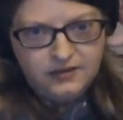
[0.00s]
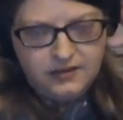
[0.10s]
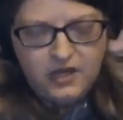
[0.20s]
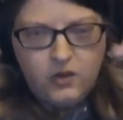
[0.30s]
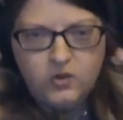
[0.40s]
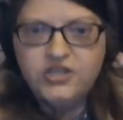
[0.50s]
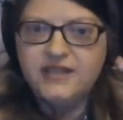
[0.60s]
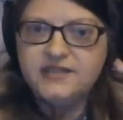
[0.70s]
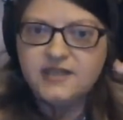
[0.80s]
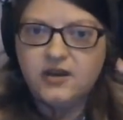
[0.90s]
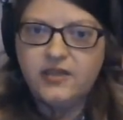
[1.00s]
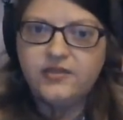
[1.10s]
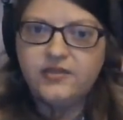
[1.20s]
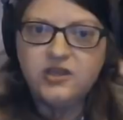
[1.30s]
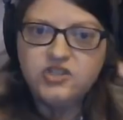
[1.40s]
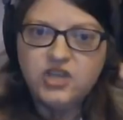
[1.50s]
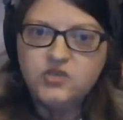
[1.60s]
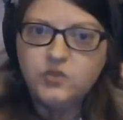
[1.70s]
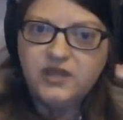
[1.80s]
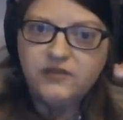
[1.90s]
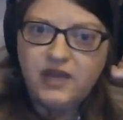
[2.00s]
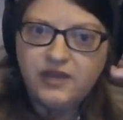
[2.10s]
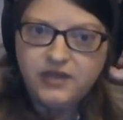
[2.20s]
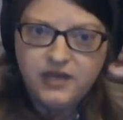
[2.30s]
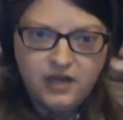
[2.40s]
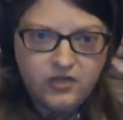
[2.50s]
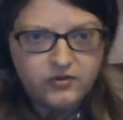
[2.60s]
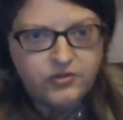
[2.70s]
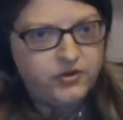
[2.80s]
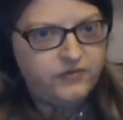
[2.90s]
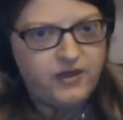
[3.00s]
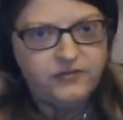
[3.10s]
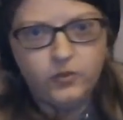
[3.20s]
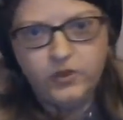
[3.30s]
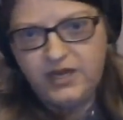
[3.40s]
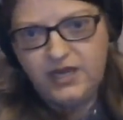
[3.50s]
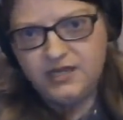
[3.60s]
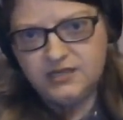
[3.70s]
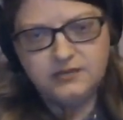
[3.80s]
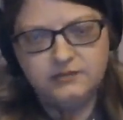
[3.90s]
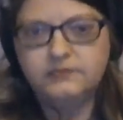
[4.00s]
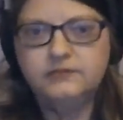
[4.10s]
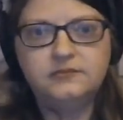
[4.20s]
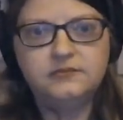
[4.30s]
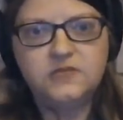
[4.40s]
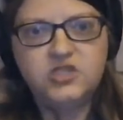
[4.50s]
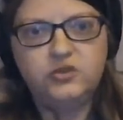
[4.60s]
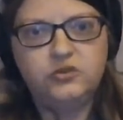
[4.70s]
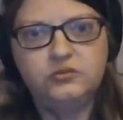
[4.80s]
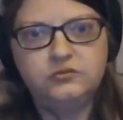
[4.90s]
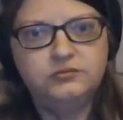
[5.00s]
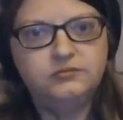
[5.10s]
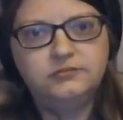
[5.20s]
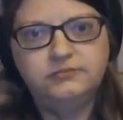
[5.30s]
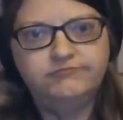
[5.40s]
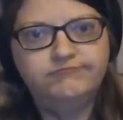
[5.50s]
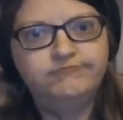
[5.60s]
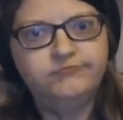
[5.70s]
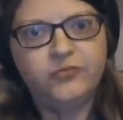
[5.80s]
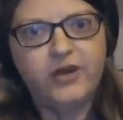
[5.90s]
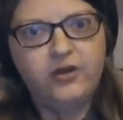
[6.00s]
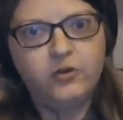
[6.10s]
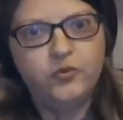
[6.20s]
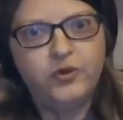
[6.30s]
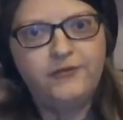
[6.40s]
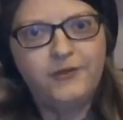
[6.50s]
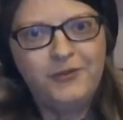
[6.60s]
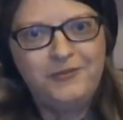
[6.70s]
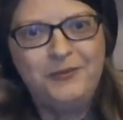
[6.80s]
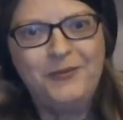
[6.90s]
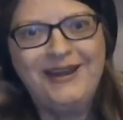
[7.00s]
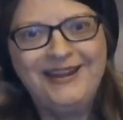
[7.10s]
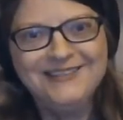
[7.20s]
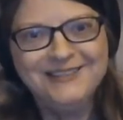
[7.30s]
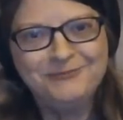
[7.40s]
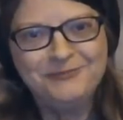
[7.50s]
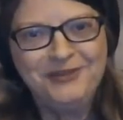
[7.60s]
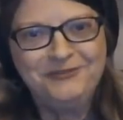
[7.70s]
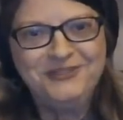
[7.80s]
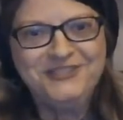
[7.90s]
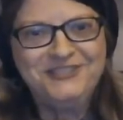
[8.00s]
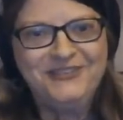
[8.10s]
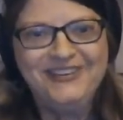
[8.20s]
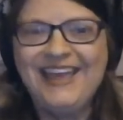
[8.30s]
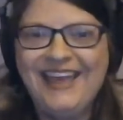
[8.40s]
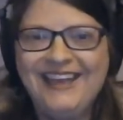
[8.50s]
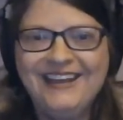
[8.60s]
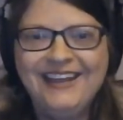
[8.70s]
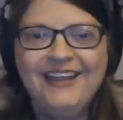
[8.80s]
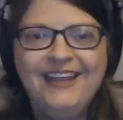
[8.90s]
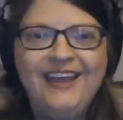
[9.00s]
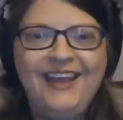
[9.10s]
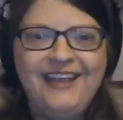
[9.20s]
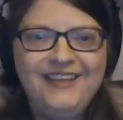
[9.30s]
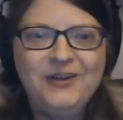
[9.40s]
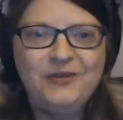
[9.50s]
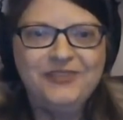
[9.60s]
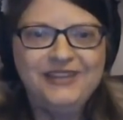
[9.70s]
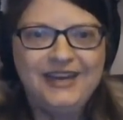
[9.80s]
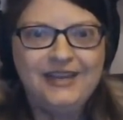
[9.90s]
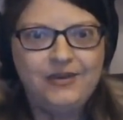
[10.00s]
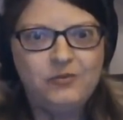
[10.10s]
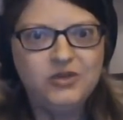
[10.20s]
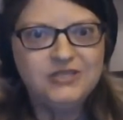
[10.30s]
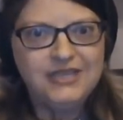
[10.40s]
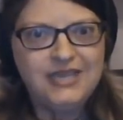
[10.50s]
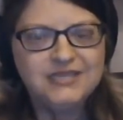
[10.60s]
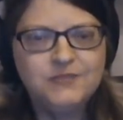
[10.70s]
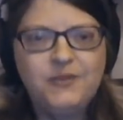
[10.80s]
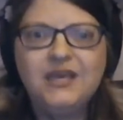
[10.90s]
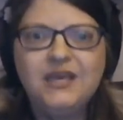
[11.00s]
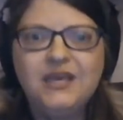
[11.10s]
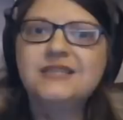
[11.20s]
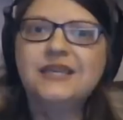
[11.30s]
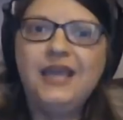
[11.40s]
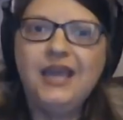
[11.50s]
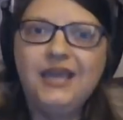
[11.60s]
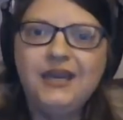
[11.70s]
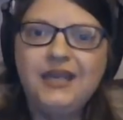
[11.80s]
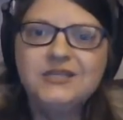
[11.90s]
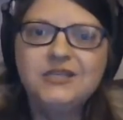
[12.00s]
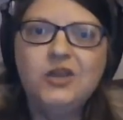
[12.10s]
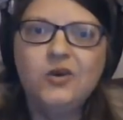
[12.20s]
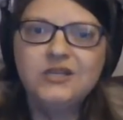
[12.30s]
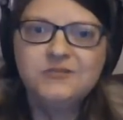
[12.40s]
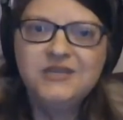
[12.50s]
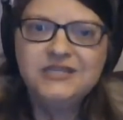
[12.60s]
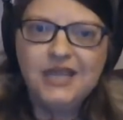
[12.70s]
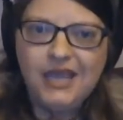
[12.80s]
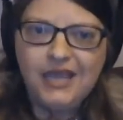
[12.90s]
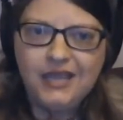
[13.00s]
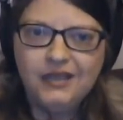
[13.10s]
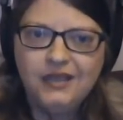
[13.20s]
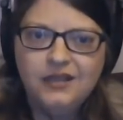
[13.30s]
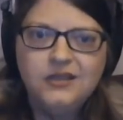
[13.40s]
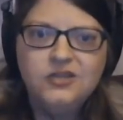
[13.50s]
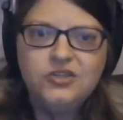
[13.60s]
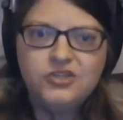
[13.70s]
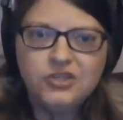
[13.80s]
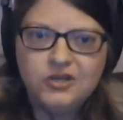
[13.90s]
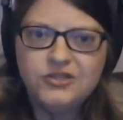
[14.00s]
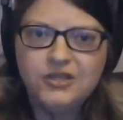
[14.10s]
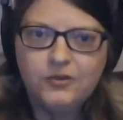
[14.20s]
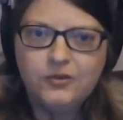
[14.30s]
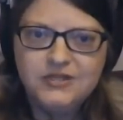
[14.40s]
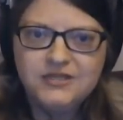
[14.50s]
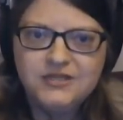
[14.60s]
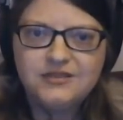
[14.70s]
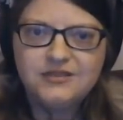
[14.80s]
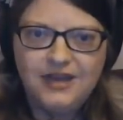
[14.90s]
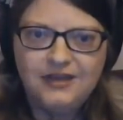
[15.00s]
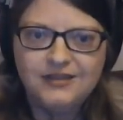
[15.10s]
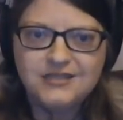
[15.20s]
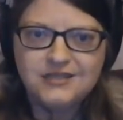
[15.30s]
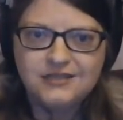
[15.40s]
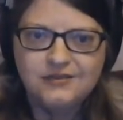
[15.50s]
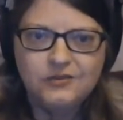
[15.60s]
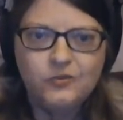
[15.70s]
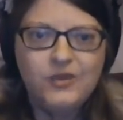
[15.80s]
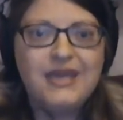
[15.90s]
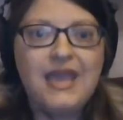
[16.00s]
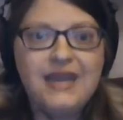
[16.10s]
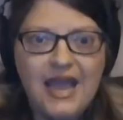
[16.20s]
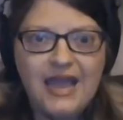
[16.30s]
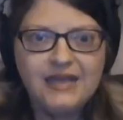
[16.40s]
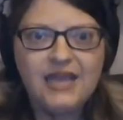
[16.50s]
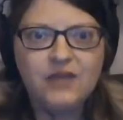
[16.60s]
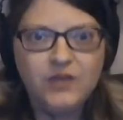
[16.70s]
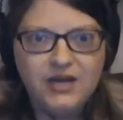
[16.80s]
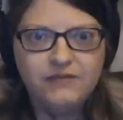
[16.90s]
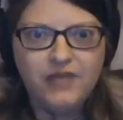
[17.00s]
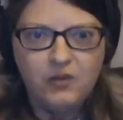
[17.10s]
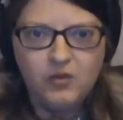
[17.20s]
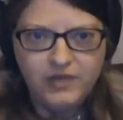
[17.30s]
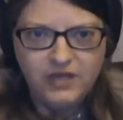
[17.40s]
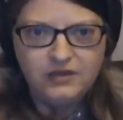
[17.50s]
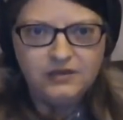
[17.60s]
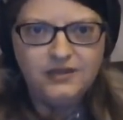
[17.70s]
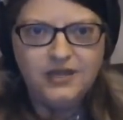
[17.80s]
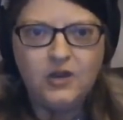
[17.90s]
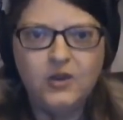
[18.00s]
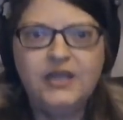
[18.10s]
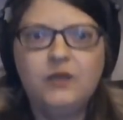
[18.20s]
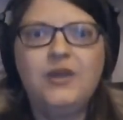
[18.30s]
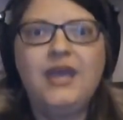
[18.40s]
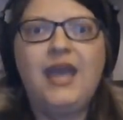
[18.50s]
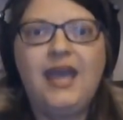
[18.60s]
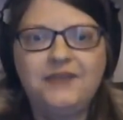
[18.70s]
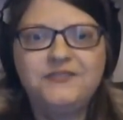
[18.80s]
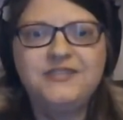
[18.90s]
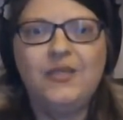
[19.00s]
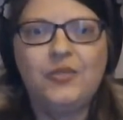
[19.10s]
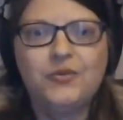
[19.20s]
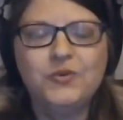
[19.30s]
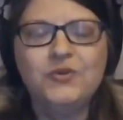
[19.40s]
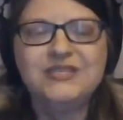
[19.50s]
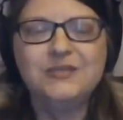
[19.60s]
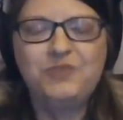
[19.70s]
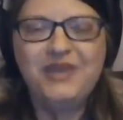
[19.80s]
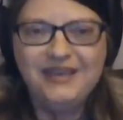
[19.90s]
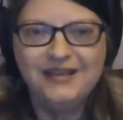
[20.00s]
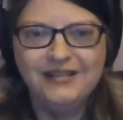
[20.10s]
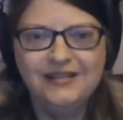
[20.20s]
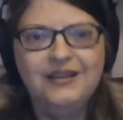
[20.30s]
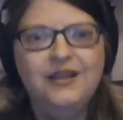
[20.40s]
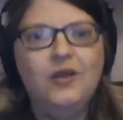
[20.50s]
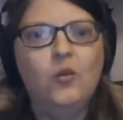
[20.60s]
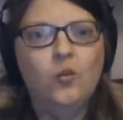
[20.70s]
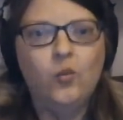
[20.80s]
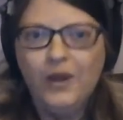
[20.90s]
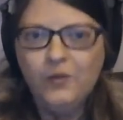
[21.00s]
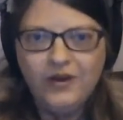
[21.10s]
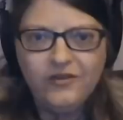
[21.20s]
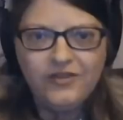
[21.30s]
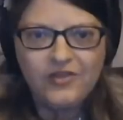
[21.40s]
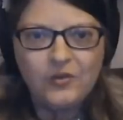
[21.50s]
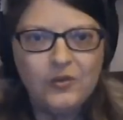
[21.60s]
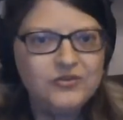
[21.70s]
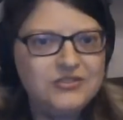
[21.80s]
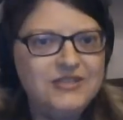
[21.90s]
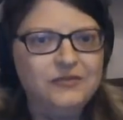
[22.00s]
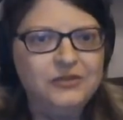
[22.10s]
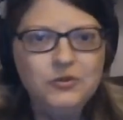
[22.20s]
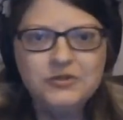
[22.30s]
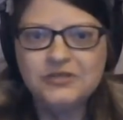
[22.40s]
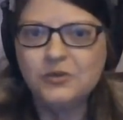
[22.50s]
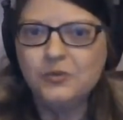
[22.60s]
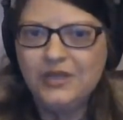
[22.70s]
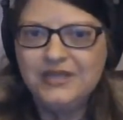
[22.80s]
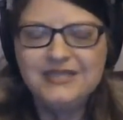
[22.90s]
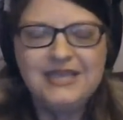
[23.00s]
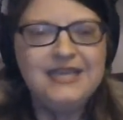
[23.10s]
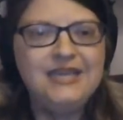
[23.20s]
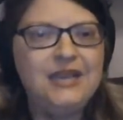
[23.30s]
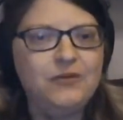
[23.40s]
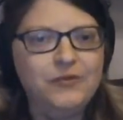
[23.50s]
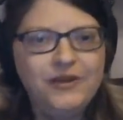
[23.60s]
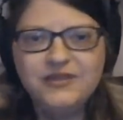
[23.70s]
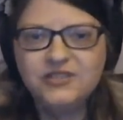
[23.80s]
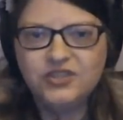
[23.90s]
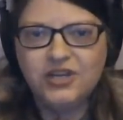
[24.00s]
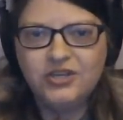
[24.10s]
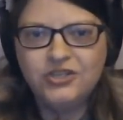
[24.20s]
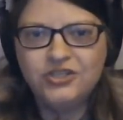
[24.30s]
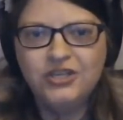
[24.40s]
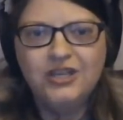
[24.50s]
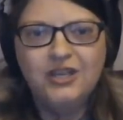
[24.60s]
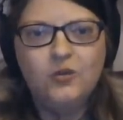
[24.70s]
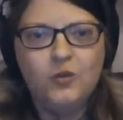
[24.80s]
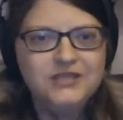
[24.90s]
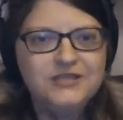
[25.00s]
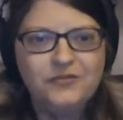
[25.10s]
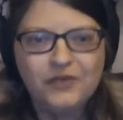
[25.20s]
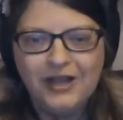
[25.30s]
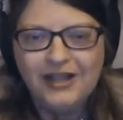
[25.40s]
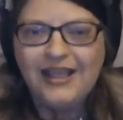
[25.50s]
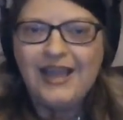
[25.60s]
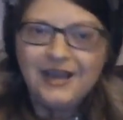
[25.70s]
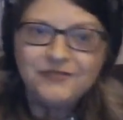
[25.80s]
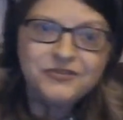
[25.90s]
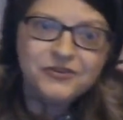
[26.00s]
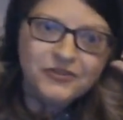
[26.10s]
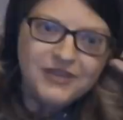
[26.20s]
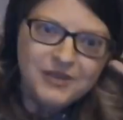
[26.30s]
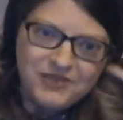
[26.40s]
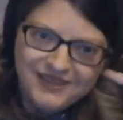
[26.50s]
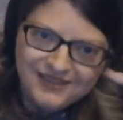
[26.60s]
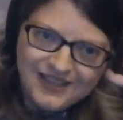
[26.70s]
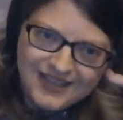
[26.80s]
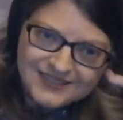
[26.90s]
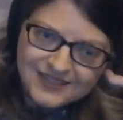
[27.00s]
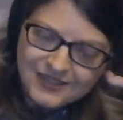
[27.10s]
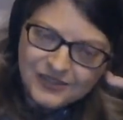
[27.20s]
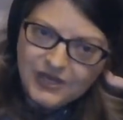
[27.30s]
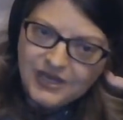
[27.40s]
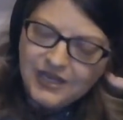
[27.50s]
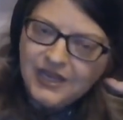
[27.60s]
You know, and chances are that the judge would give Kathleen another 35, 40 days to write her brief, and we'd be waiting till the brief was due again, and then hopefully not have any more delays. Because again, as you notice me saying, Judge Suckwitz is deciding this. We cannot get rid of that woman. You know, like, we have to get through this appeal one way or the other. Whether Steve loses or wins, he can get rid of this judge once and for all after the appeal has concluded.